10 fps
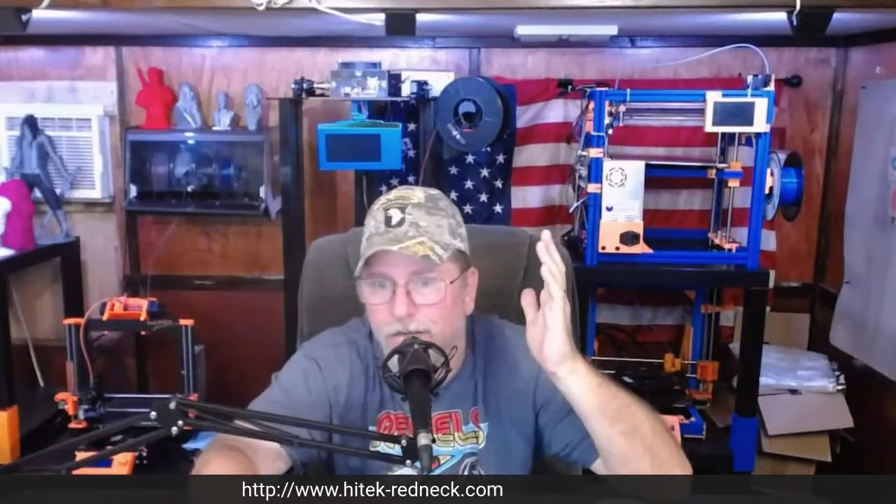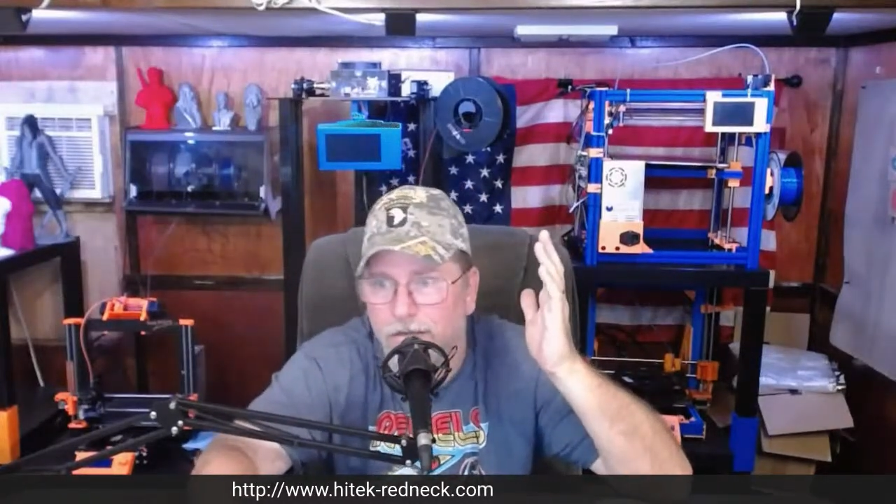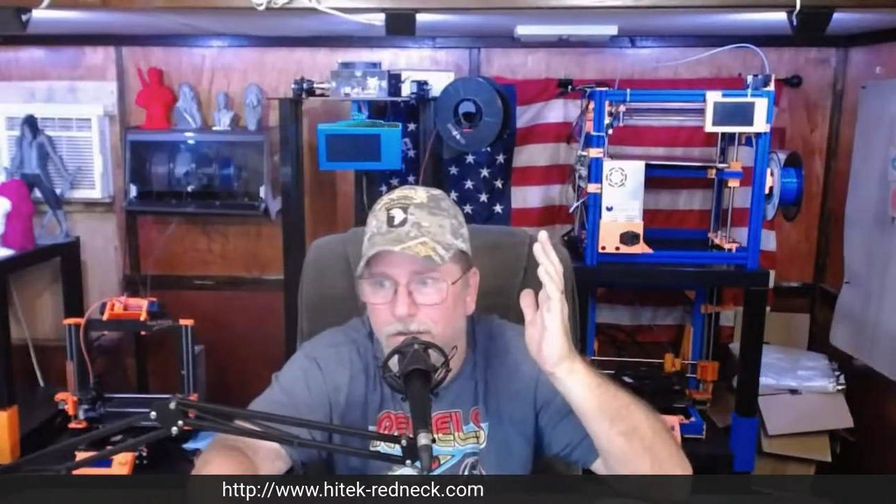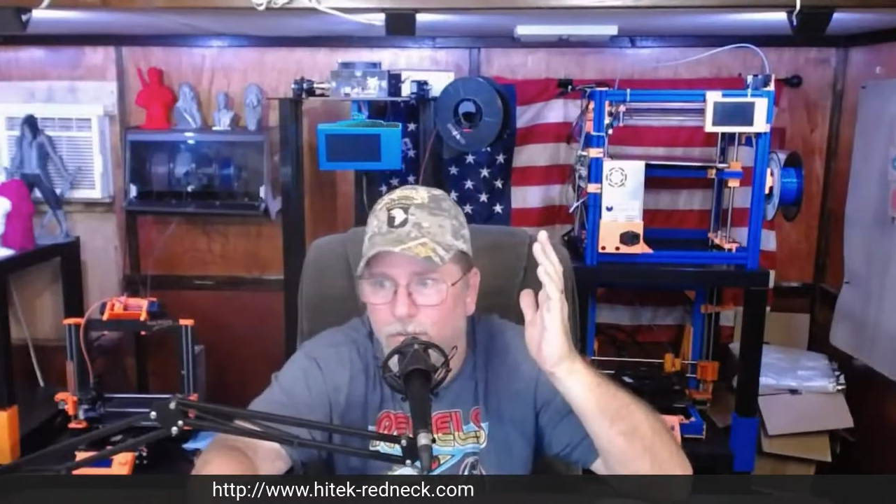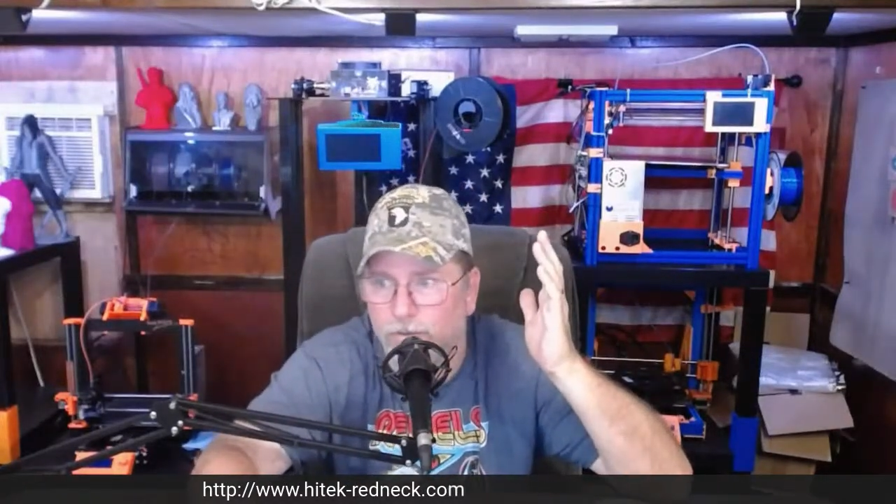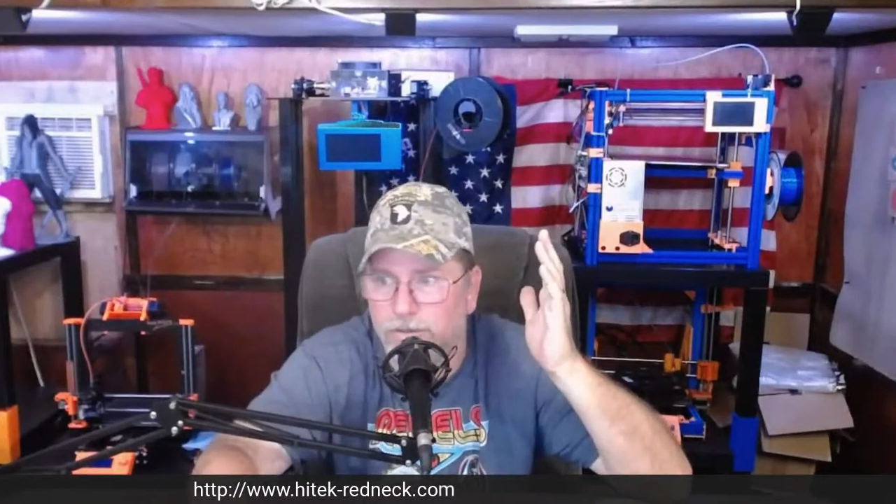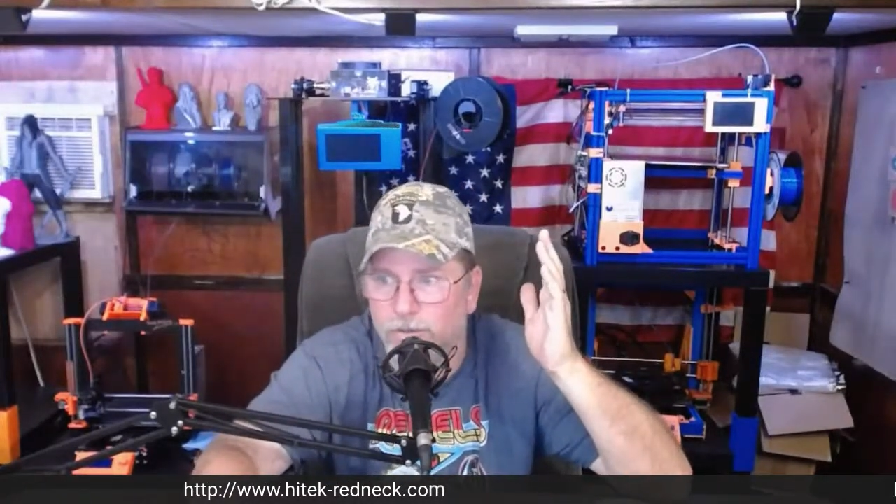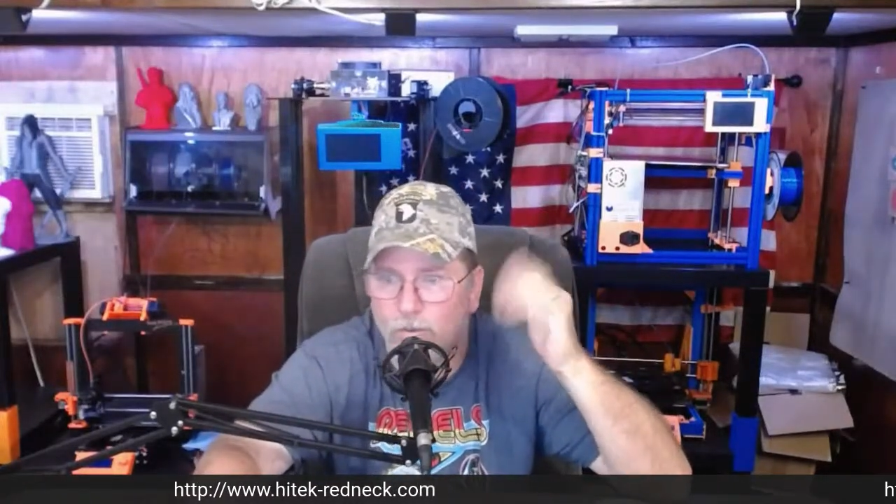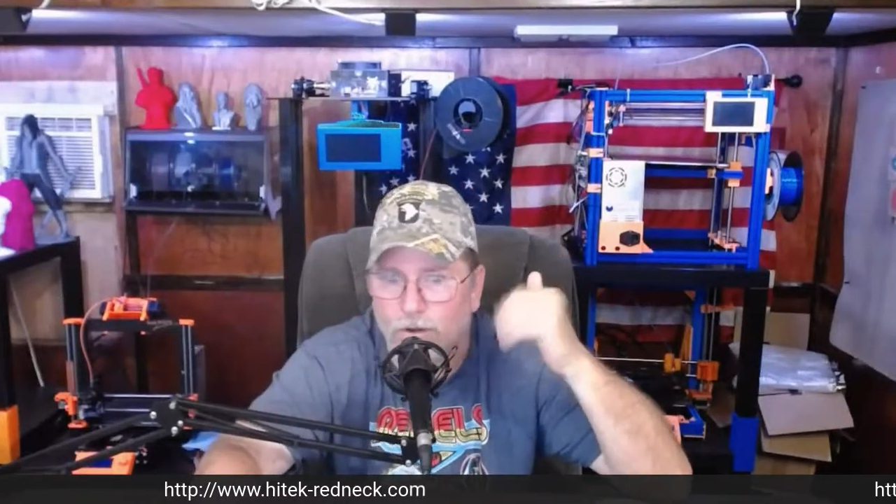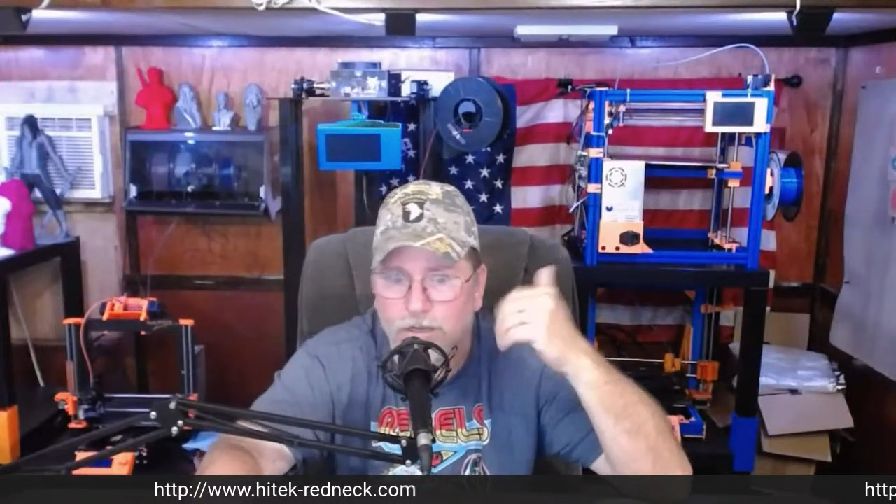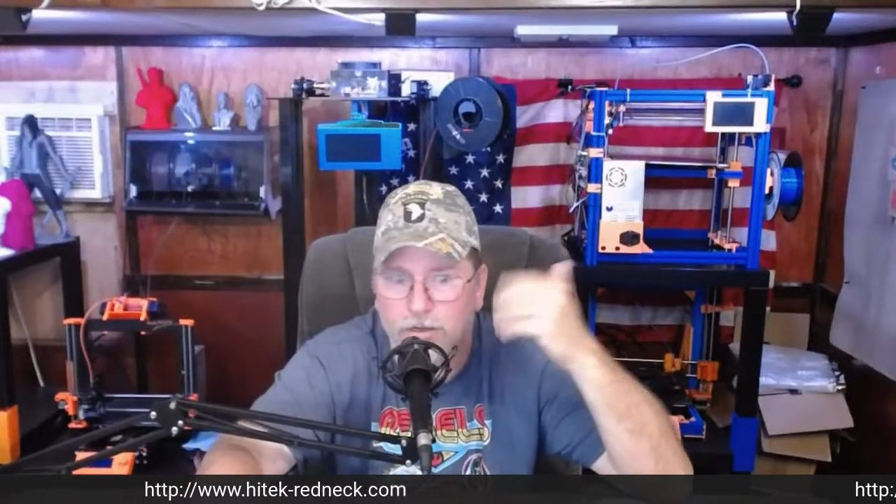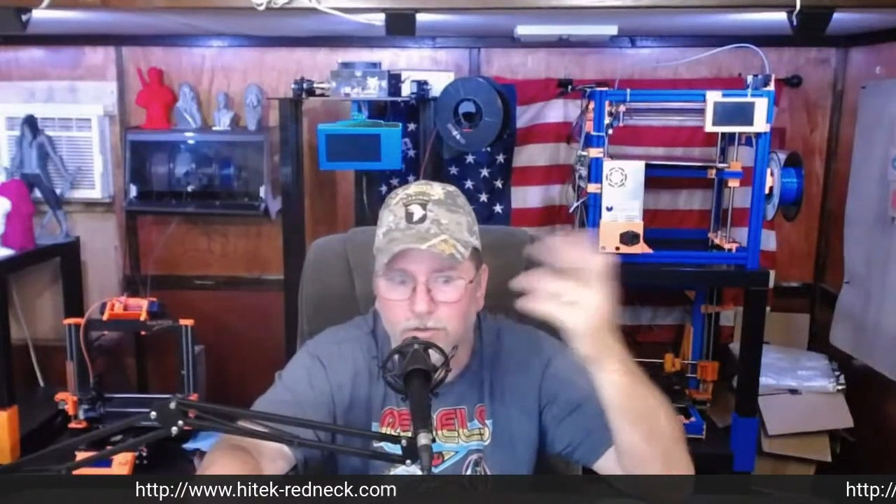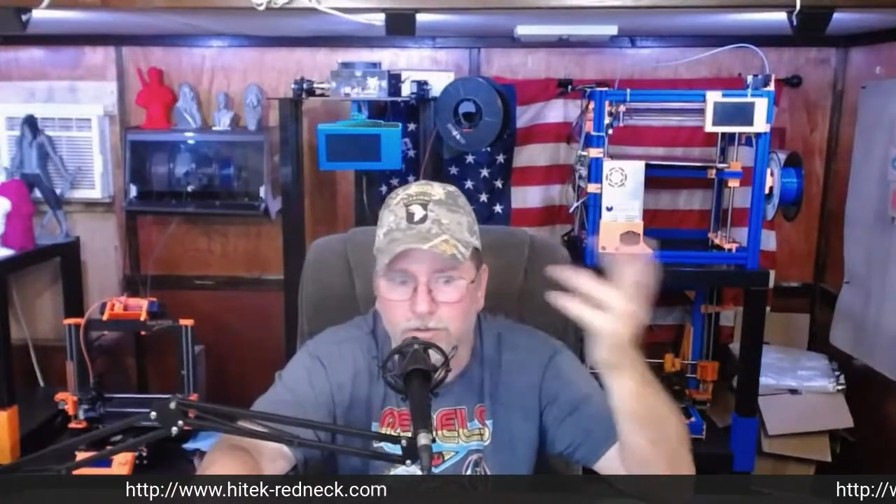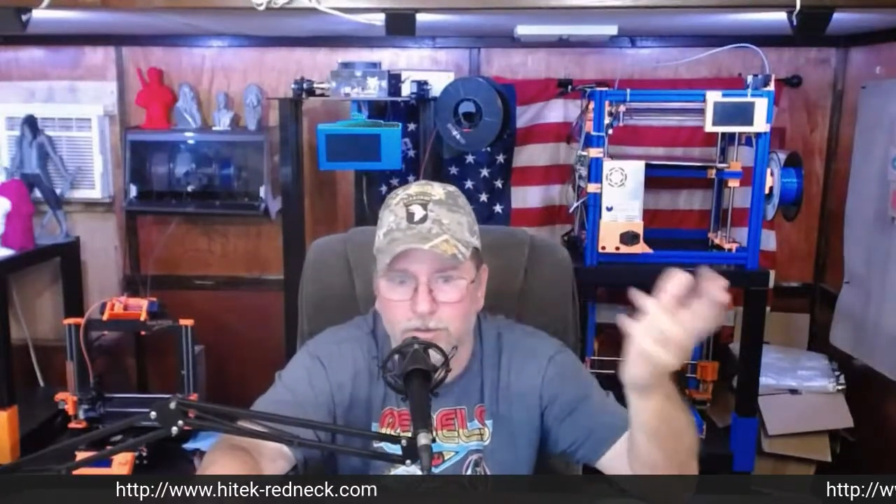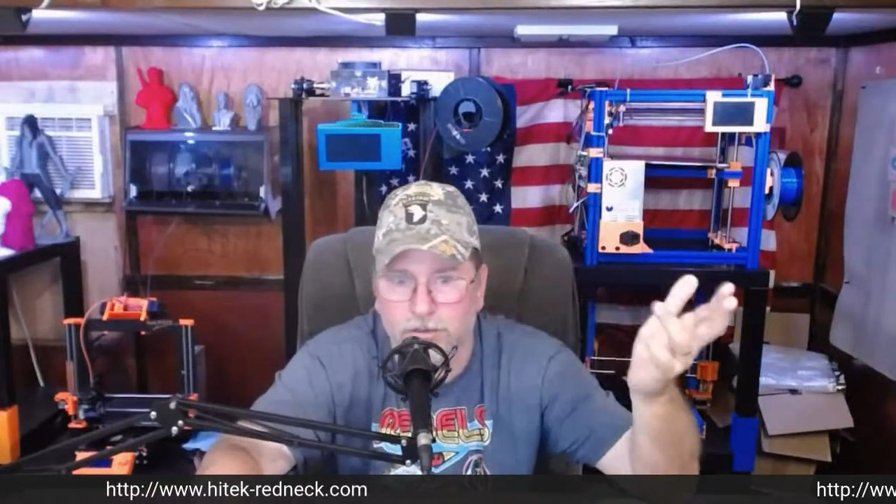we're still working
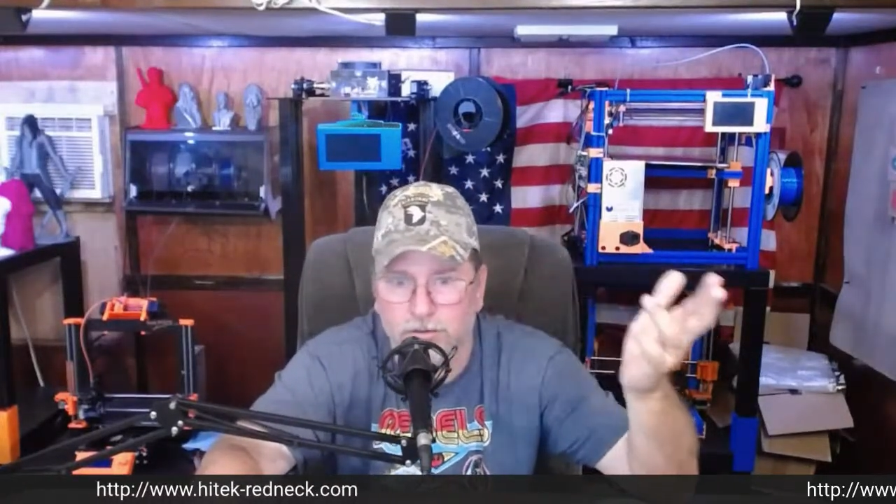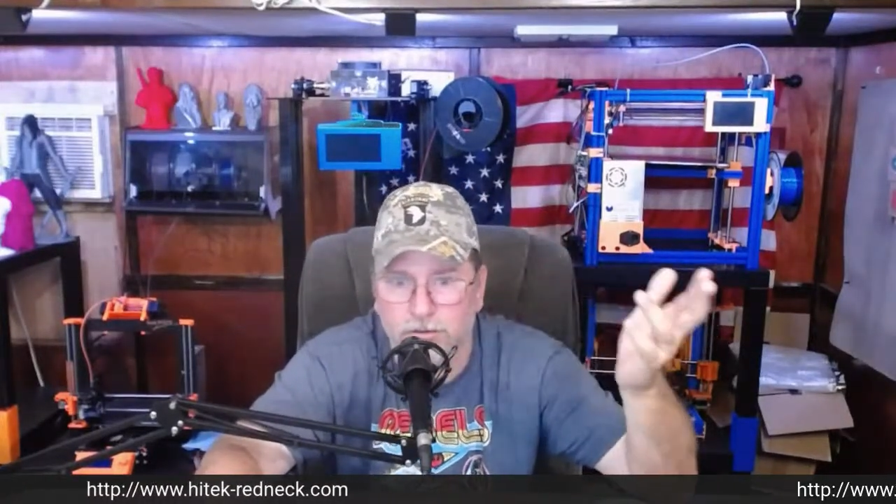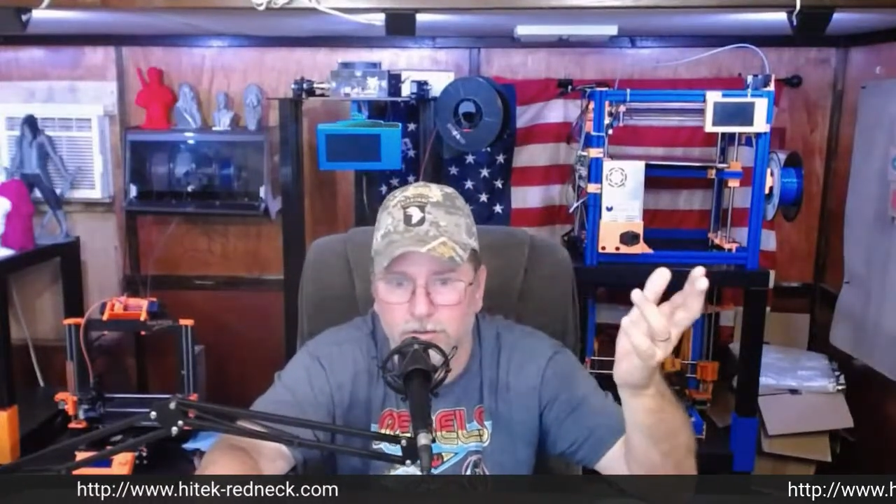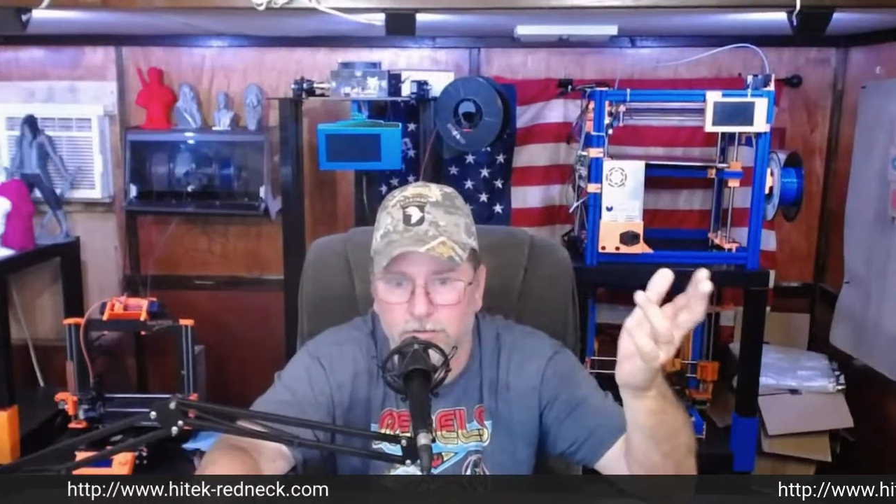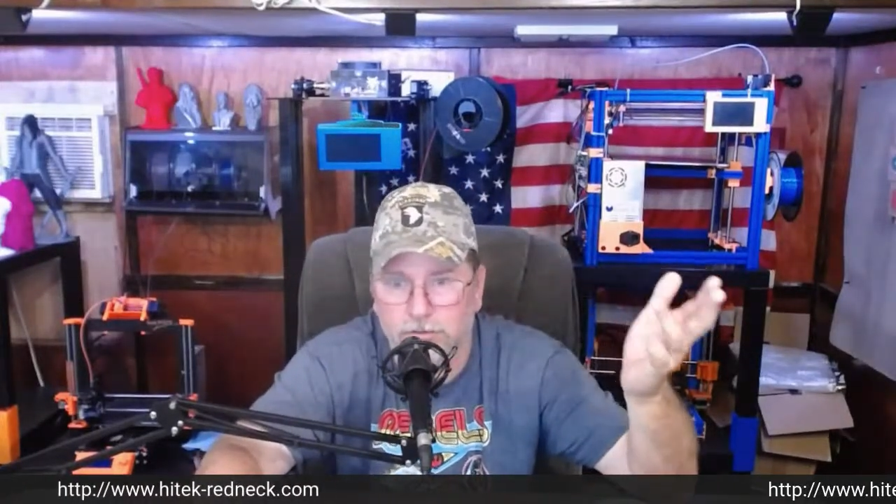on the